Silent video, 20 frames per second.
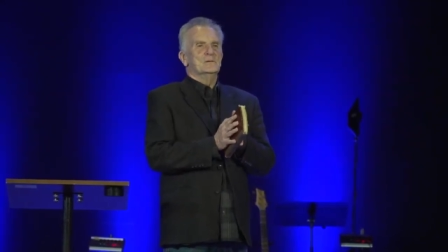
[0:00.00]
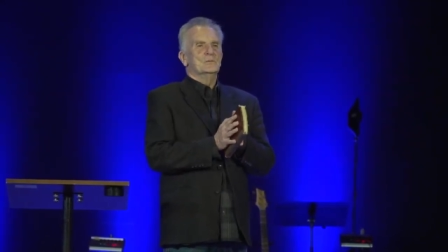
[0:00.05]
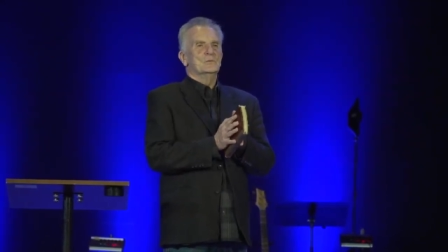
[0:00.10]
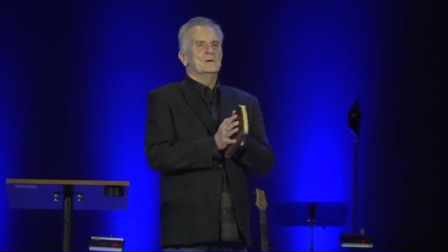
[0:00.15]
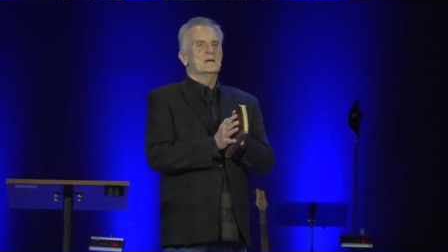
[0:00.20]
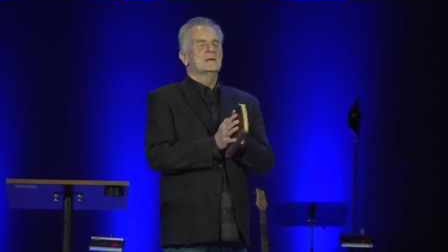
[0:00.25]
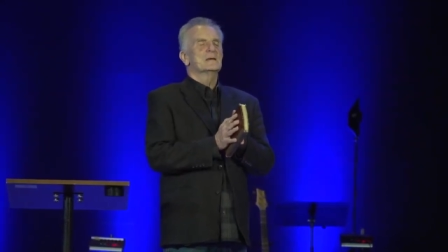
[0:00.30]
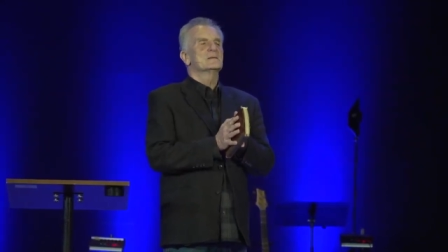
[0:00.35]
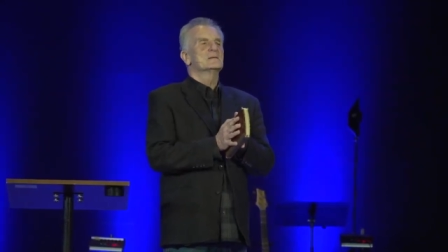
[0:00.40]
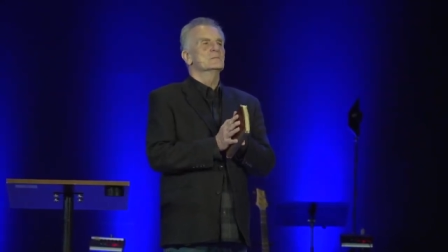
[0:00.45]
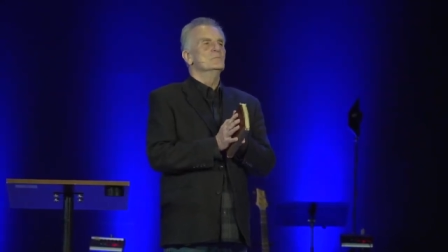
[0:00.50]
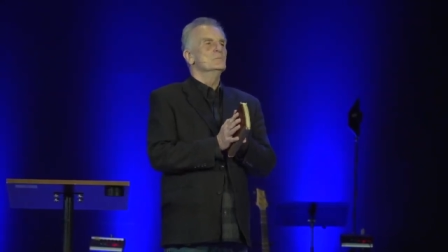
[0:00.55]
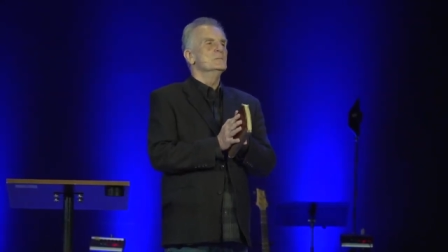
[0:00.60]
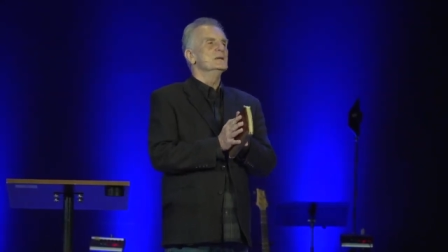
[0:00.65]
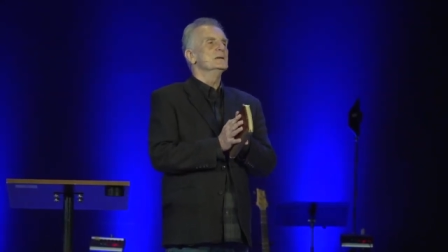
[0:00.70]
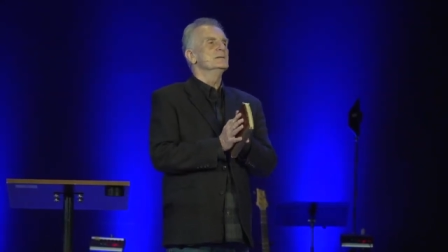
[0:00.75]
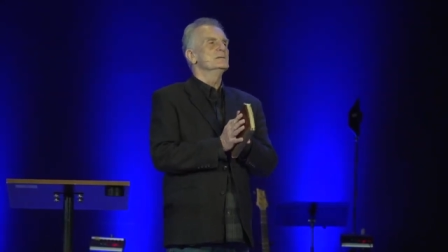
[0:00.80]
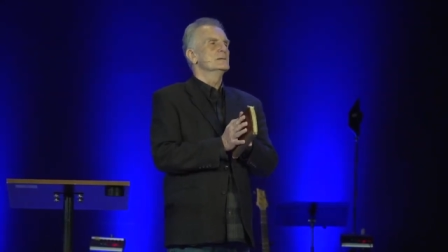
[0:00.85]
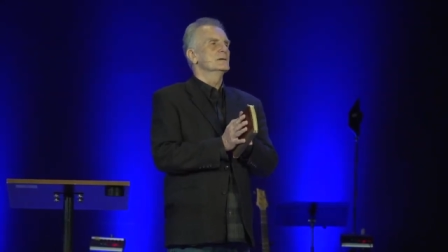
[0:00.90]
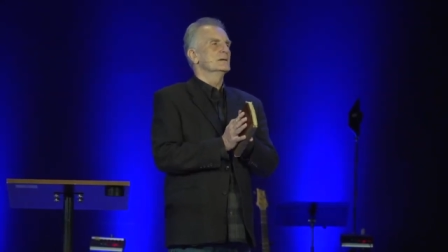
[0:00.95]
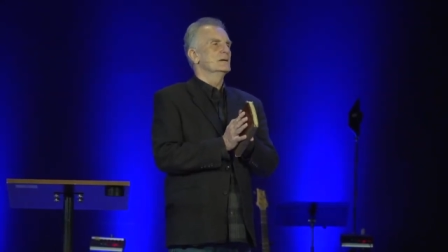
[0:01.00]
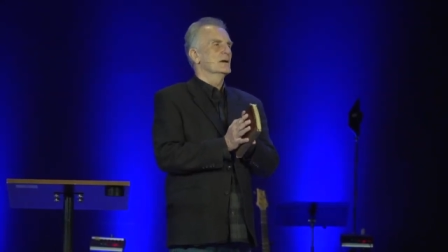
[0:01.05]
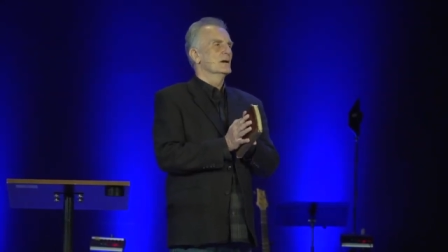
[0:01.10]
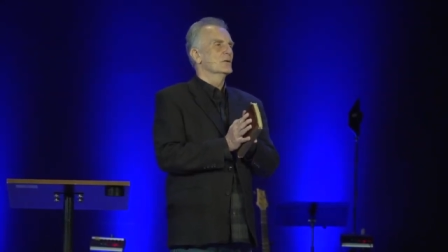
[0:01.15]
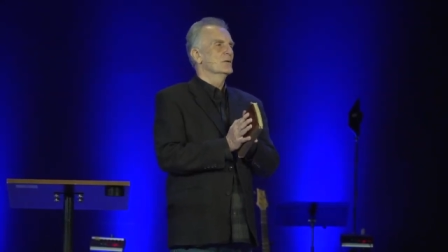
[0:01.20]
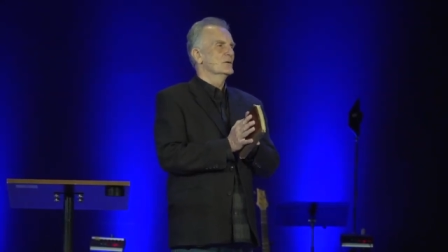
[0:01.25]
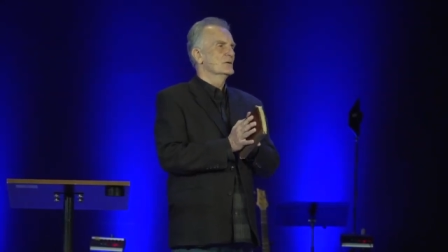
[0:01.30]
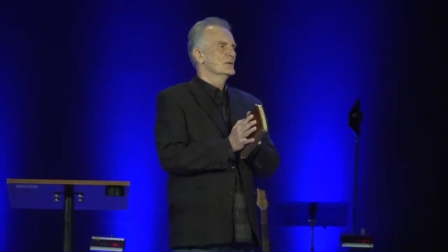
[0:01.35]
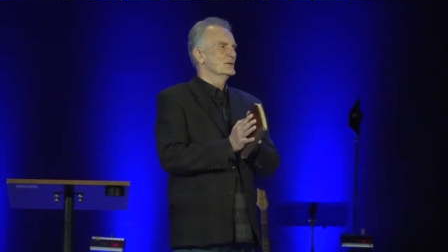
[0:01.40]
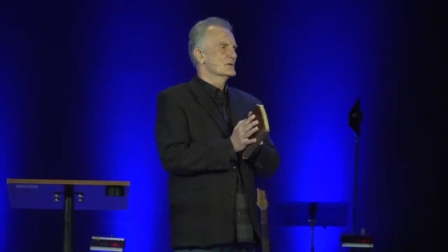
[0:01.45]
we get to meet
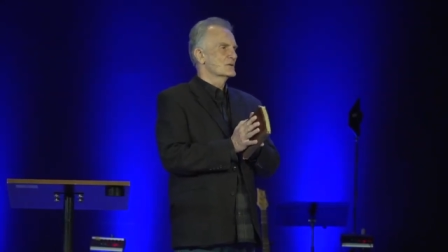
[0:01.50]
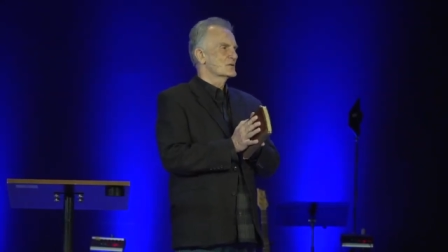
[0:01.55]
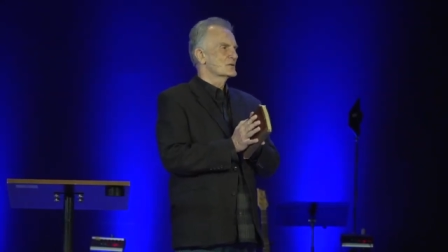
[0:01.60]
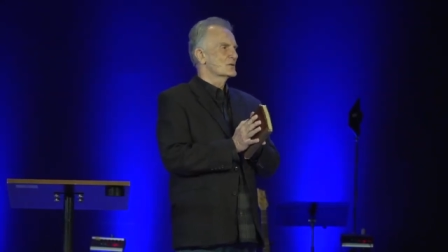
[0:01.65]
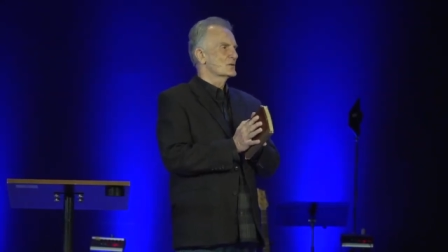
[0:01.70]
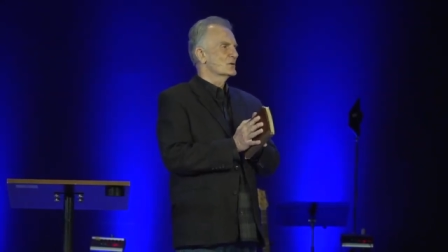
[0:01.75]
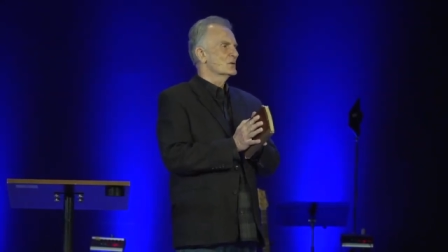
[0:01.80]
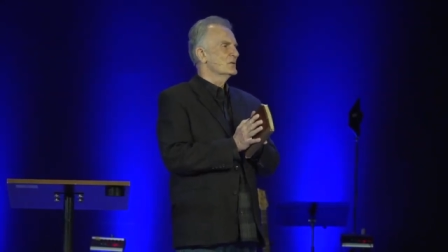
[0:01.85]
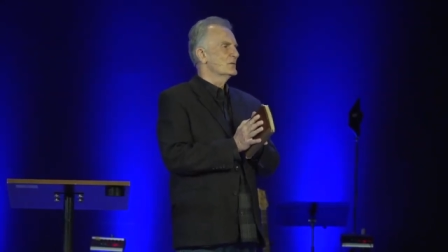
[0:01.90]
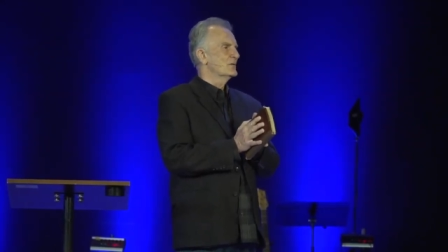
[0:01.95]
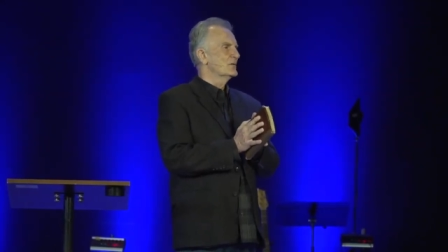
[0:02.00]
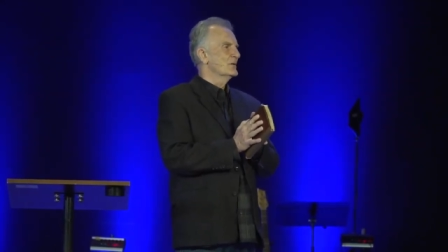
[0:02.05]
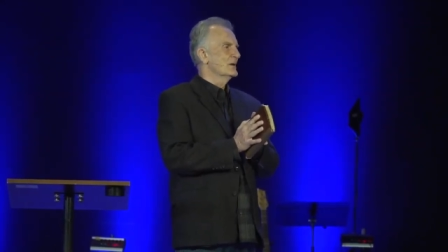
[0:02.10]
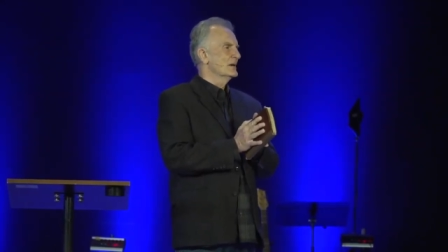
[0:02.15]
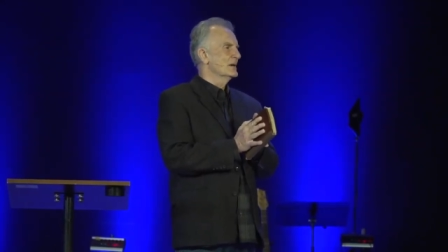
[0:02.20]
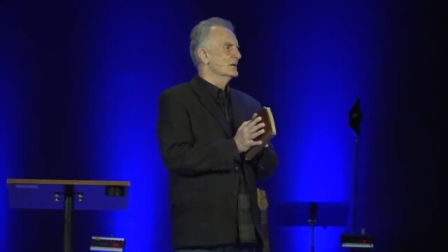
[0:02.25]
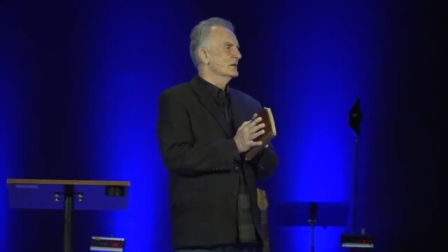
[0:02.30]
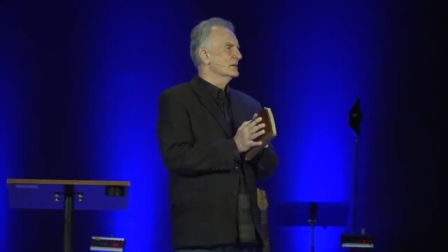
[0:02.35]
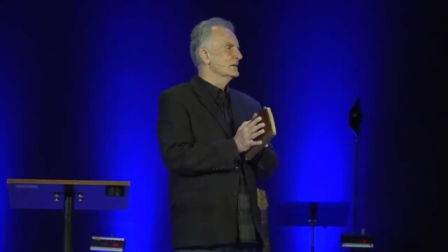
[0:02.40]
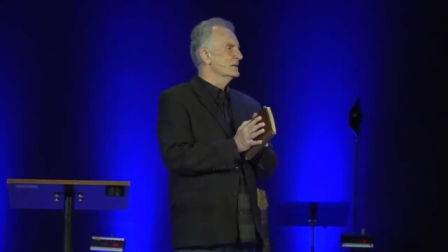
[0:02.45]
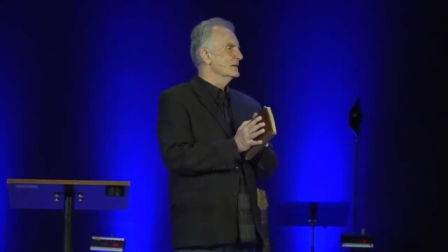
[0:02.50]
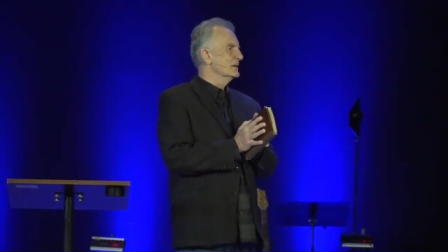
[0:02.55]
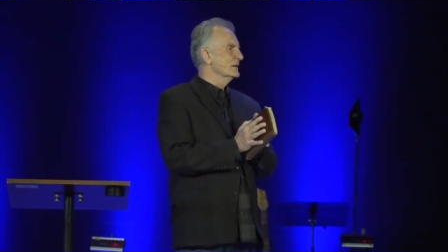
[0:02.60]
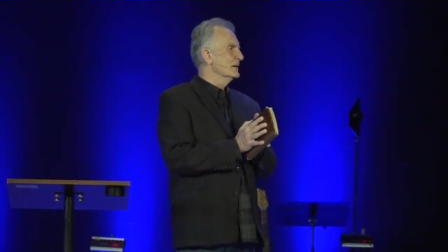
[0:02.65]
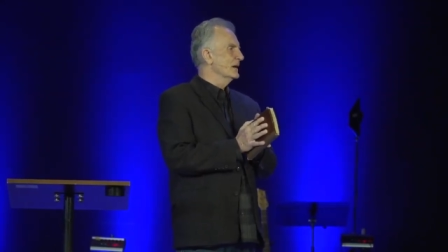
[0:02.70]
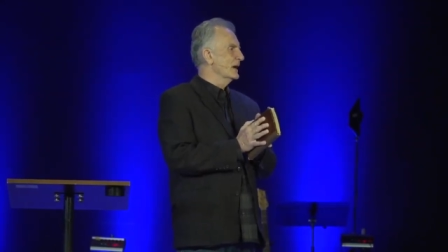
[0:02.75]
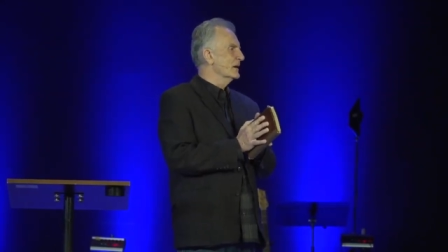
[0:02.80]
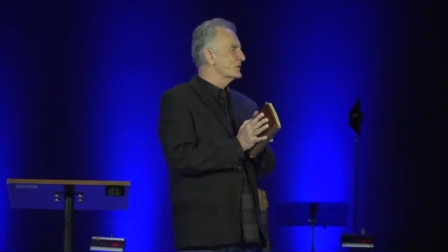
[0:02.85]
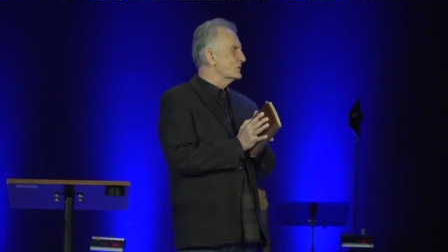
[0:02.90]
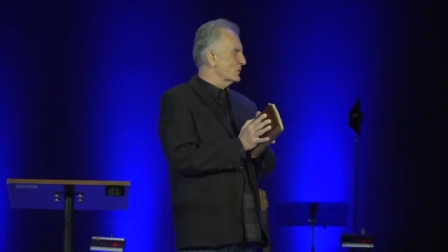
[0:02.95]
together to serve and
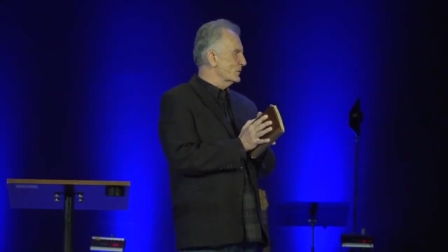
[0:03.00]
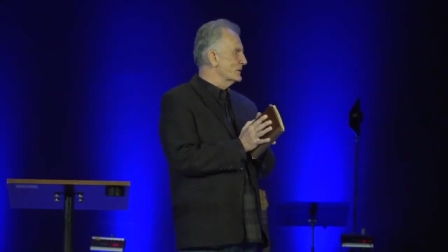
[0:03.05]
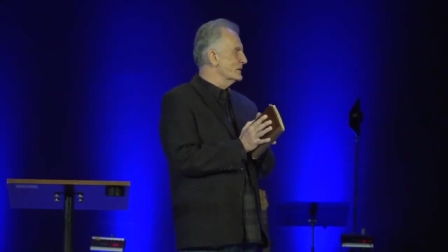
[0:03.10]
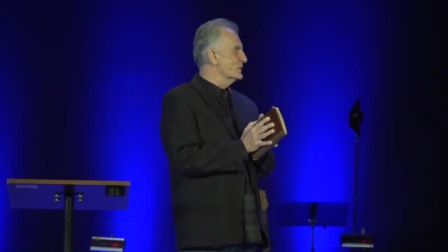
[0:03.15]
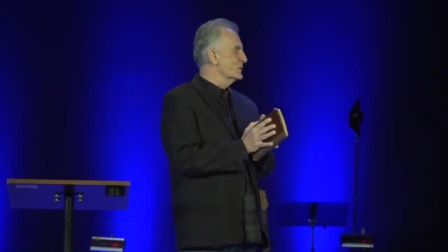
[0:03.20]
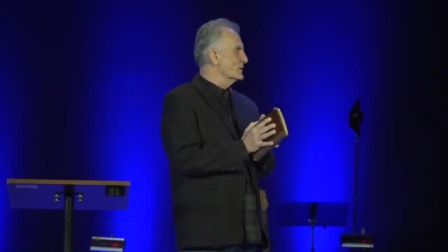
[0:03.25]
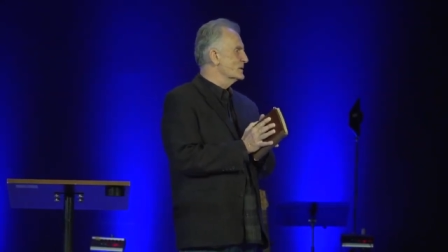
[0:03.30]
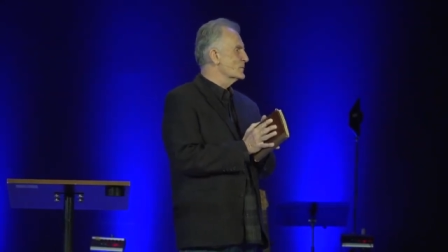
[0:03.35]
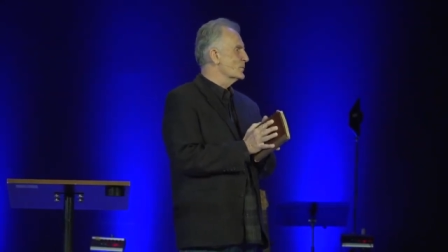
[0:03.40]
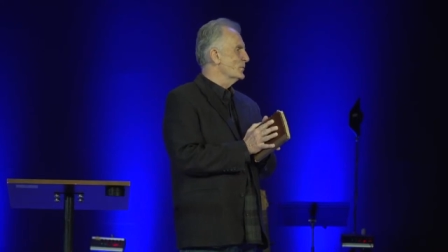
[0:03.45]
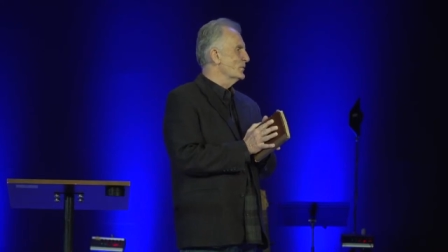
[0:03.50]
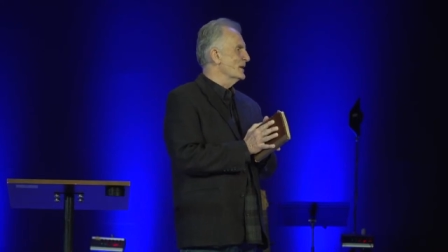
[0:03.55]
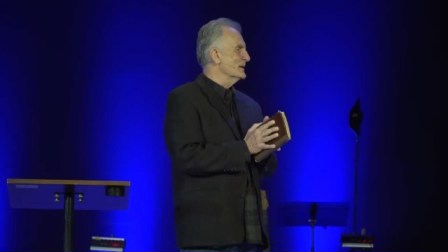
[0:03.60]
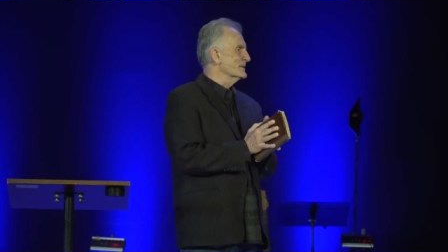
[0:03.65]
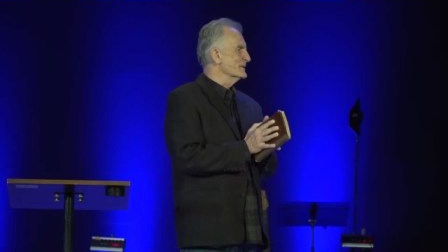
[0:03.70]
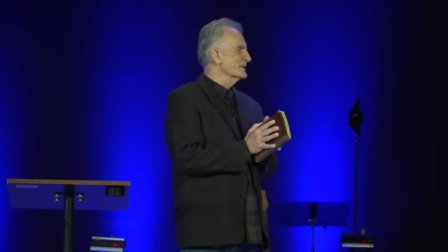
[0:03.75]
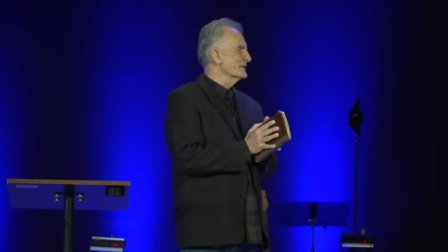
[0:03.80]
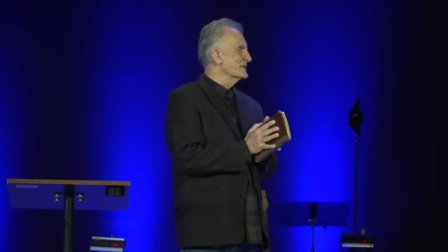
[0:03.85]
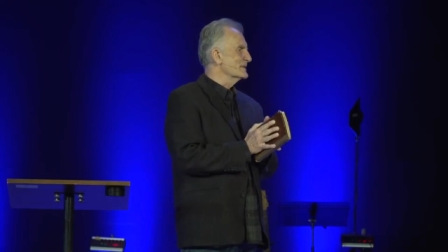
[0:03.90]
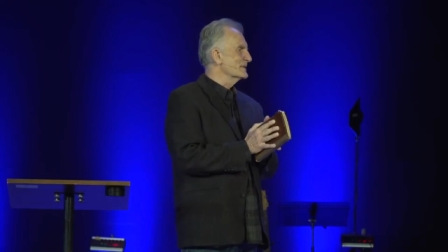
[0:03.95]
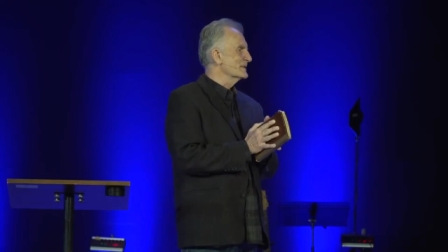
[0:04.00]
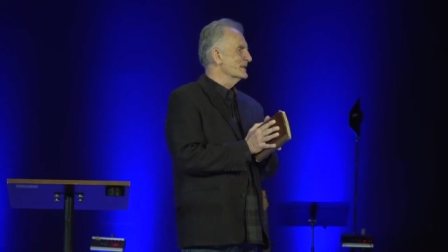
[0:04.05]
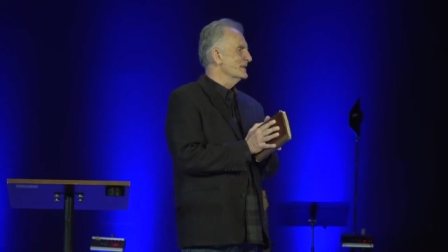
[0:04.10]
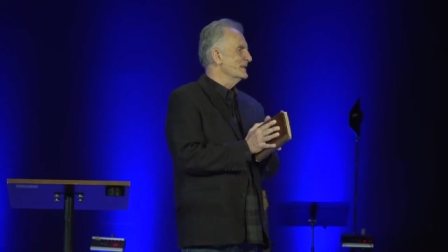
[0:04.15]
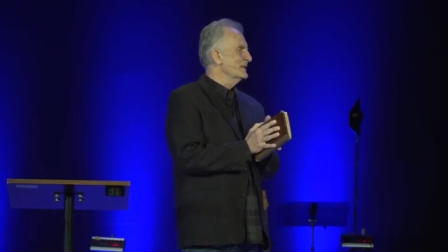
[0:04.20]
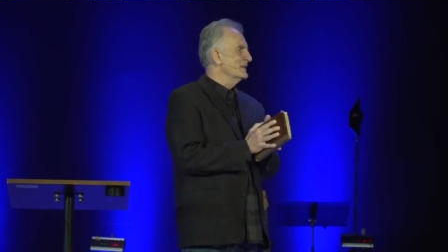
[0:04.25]
enter into his presence.